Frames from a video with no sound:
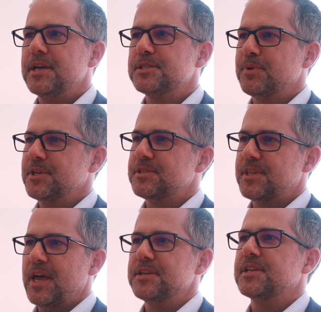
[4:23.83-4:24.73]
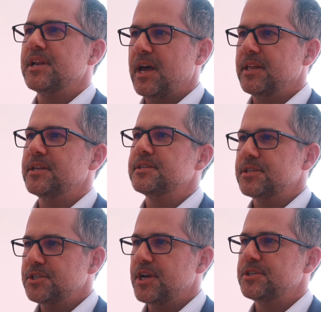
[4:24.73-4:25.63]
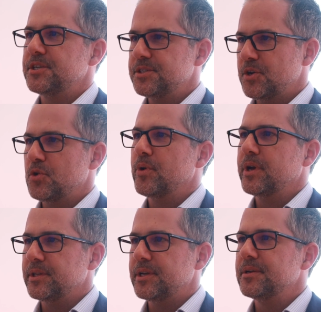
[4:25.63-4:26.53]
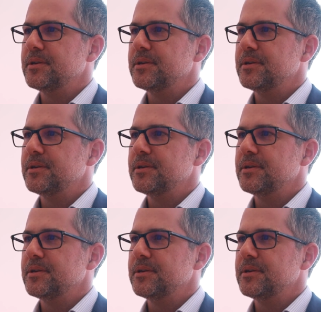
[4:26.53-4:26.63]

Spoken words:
It's because the externalities are changing so quickly.